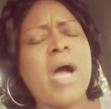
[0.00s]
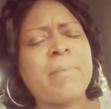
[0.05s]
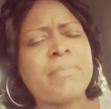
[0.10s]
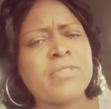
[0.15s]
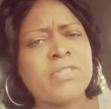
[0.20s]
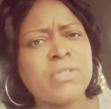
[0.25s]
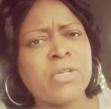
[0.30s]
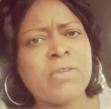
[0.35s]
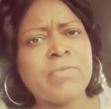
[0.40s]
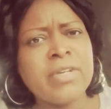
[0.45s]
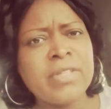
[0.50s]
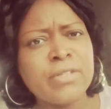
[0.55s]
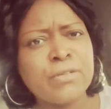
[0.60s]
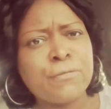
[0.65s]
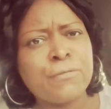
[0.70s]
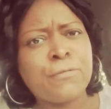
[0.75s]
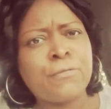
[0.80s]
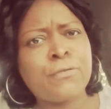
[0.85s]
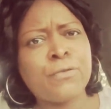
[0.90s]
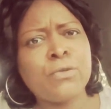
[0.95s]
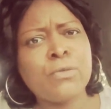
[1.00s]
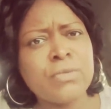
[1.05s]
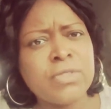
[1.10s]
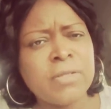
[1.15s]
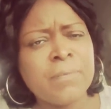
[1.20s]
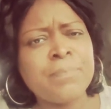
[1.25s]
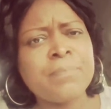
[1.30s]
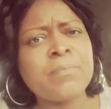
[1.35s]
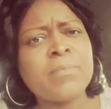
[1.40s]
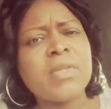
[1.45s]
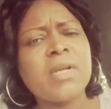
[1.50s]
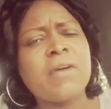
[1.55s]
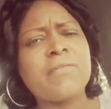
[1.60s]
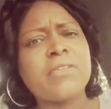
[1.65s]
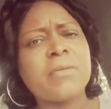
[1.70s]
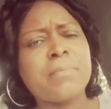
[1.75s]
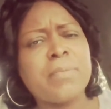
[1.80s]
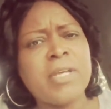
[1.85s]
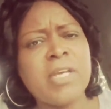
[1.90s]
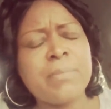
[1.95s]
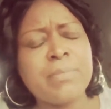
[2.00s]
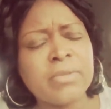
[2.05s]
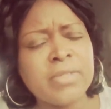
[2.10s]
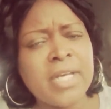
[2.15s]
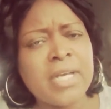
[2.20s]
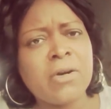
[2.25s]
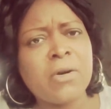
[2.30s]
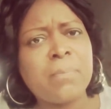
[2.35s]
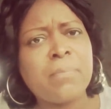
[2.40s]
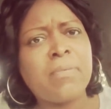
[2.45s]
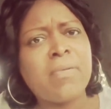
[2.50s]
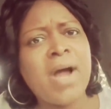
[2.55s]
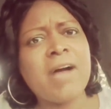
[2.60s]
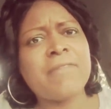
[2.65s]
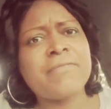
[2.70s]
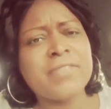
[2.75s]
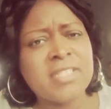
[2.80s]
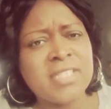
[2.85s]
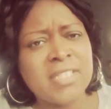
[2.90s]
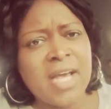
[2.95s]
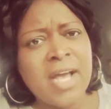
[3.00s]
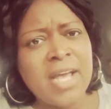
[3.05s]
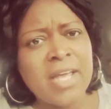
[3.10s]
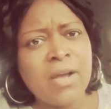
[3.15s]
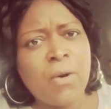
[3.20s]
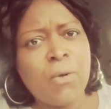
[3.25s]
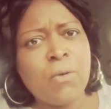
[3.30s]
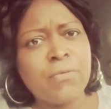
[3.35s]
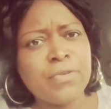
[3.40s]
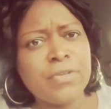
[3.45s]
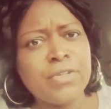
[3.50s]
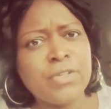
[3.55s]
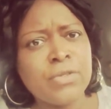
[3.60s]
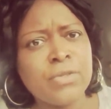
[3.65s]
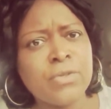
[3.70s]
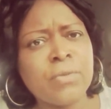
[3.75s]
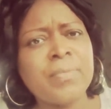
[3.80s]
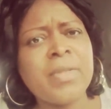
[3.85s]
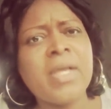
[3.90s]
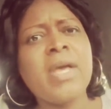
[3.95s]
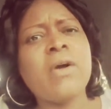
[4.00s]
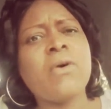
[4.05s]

observing the fruit of the people that are prophesying over you.